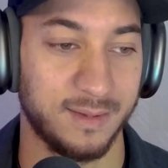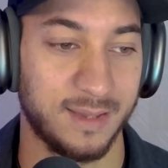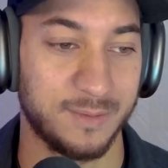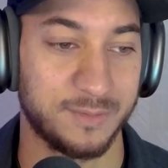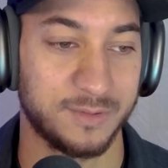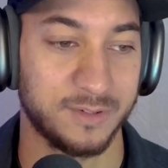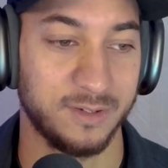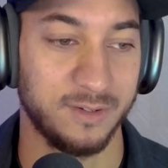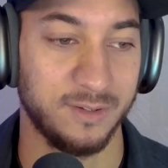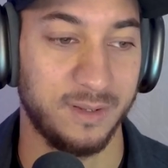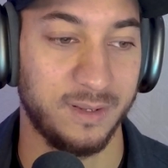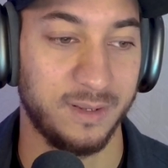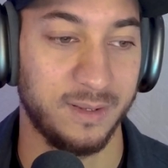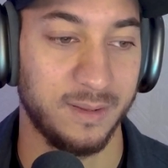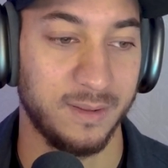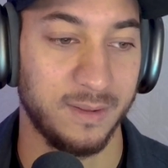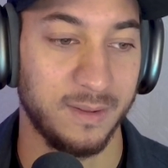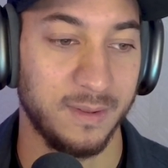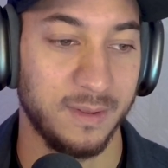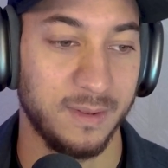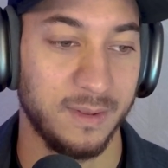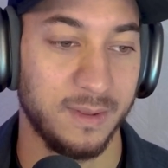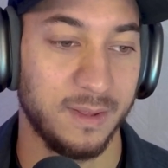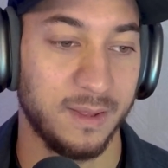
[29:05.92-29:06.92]
Absolutely.
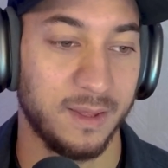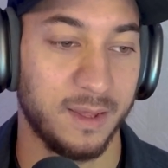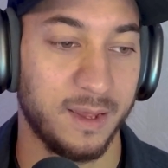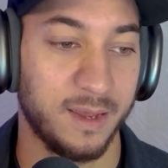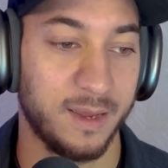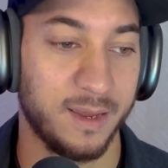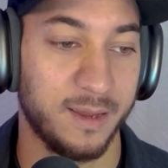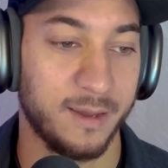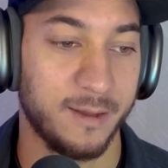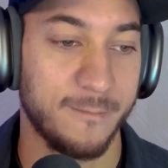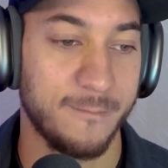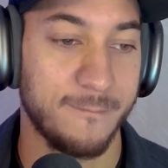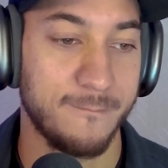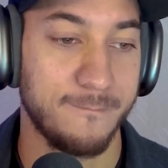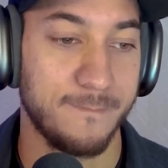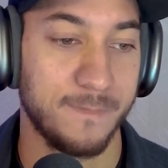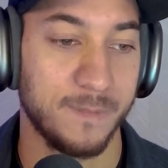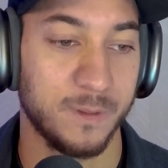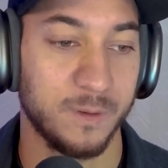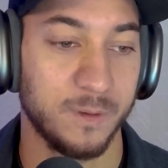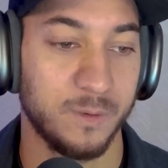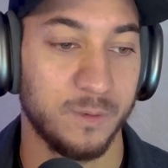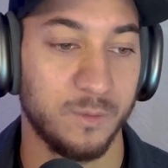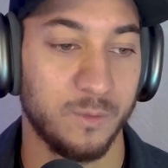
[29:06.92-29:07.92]

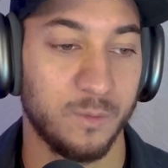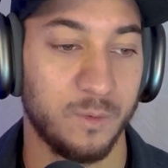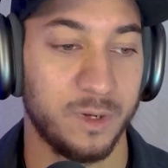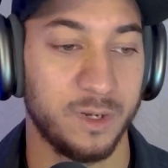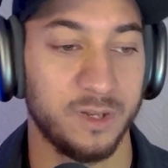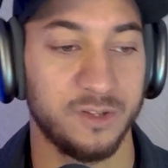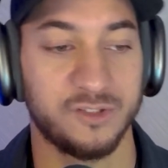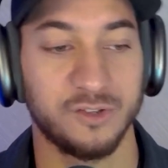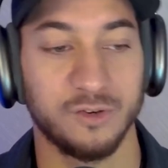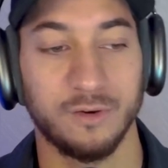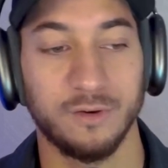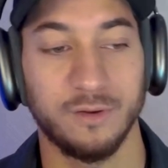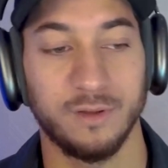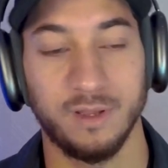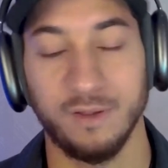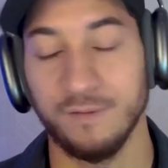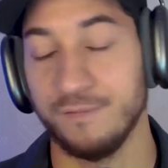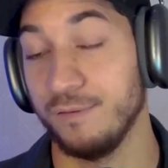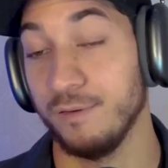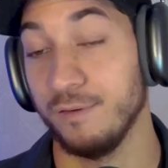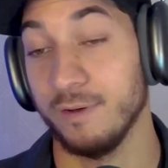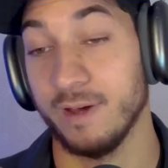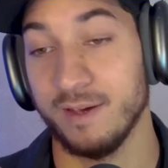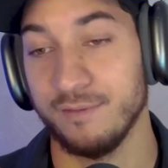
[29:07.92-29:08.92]
What is your
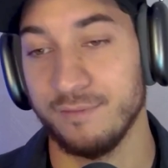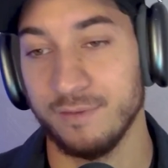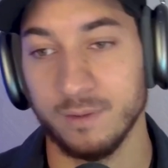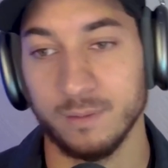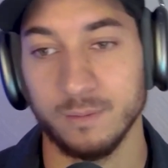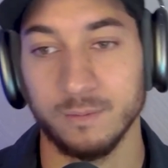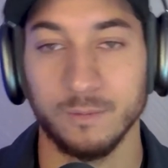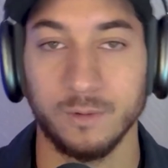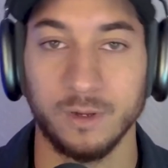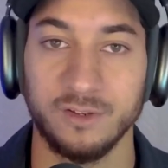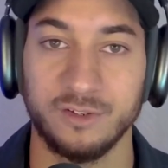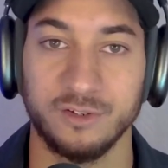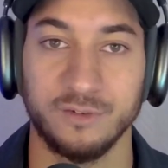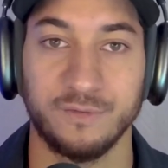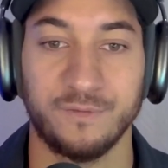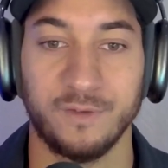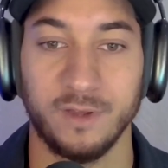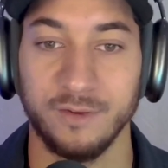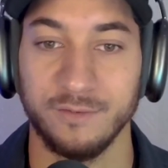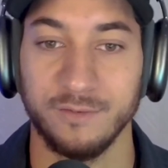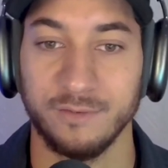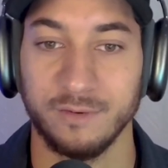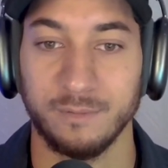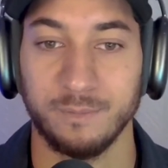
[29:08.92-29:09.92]
favorite
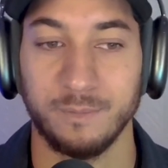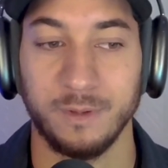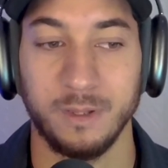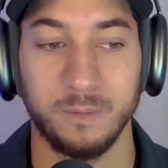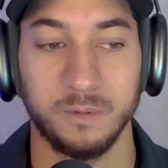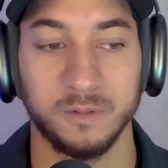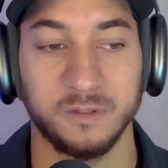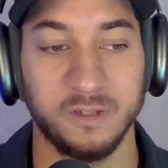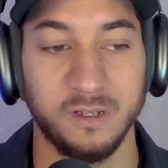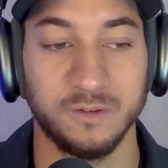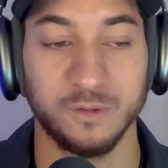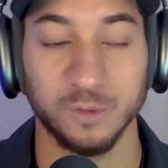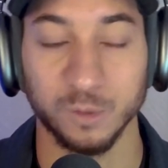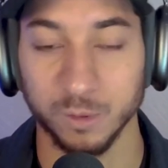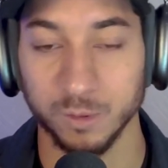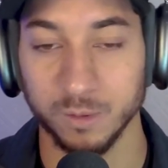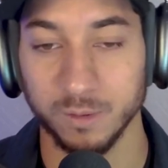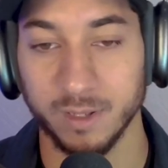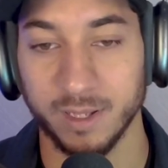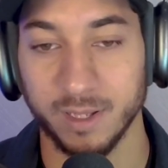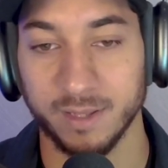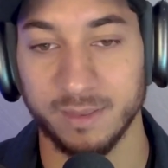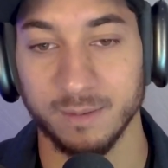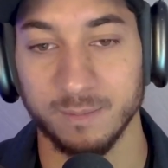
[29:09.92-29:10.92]
PPC
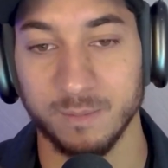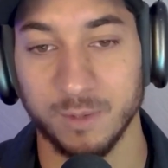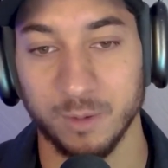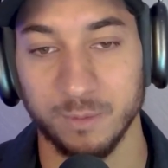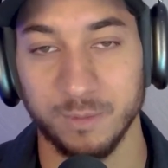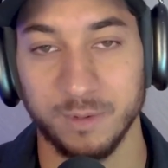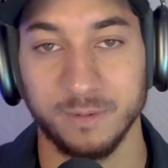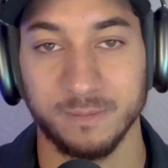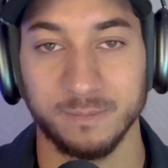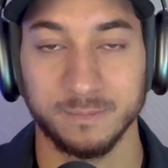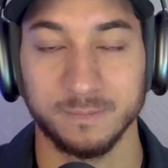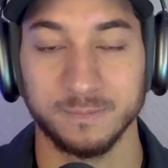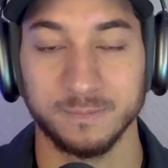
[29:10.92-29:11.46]
tool at the moment?